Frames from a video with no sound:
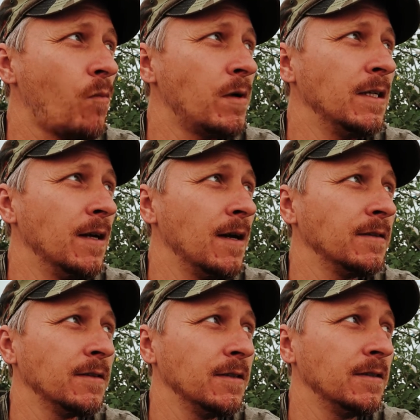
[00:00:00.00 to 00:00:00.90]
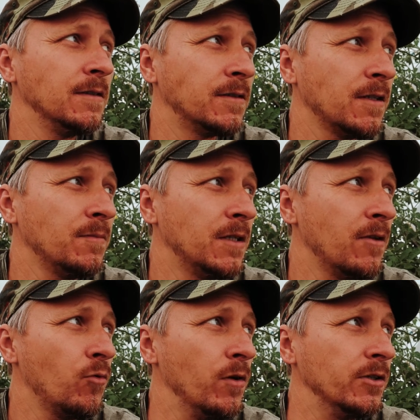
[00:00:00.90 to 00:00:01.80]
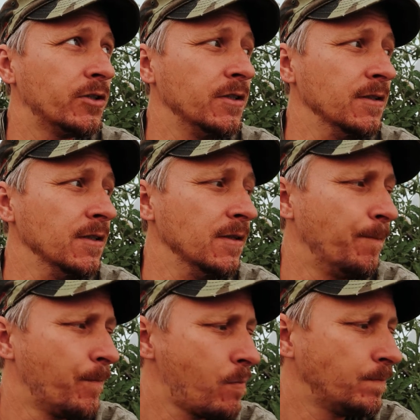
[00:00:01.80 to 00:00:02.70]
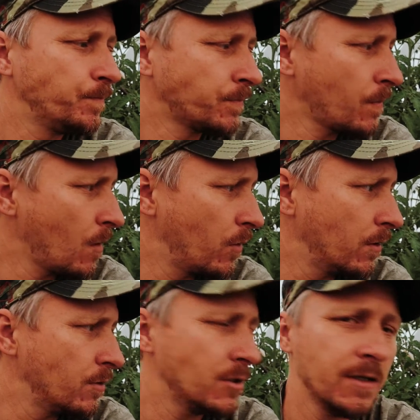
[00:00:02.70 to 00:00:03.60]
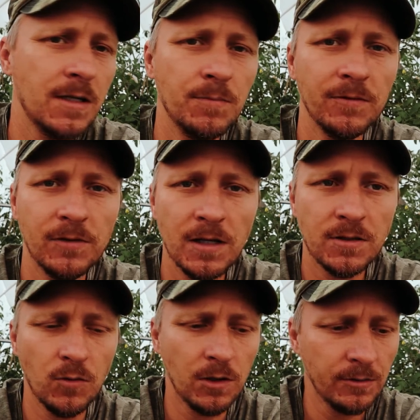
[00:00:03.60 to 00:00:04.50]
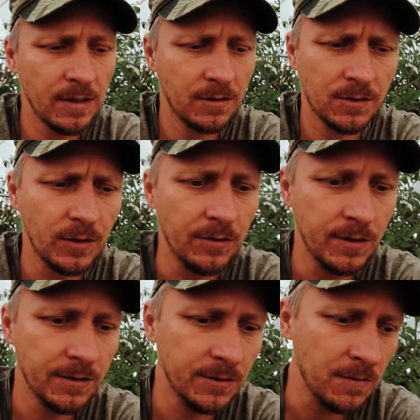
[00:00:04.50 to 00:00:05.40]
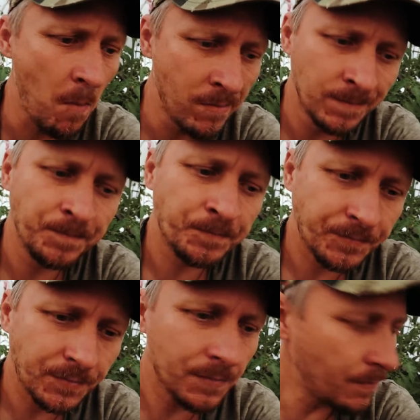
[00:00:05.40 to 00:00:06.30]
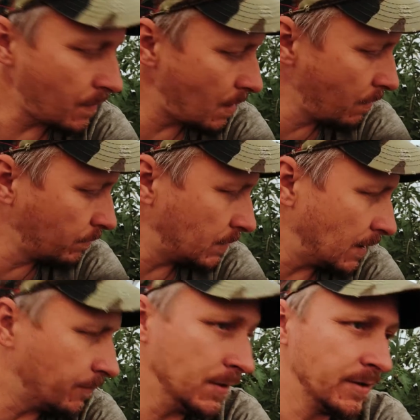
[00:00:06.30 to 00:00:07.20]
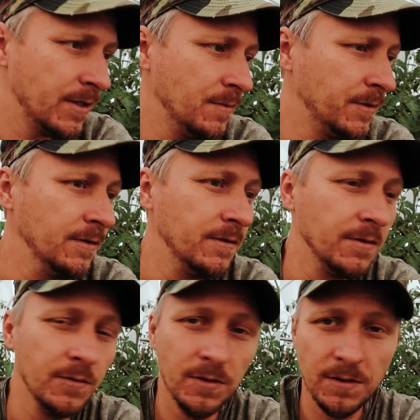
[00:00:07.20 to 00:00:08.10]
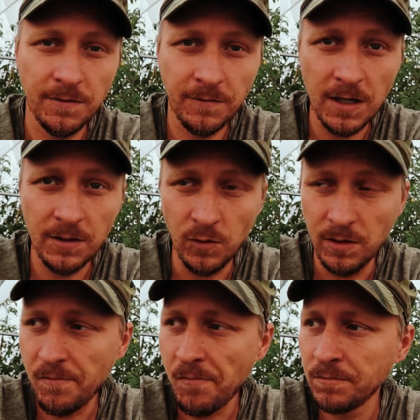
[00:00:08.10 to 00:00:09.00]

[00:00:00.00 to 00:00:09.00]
He has some death wish, and we usually keep a fly swatter around because we don't need to. But I've been tempted to find one.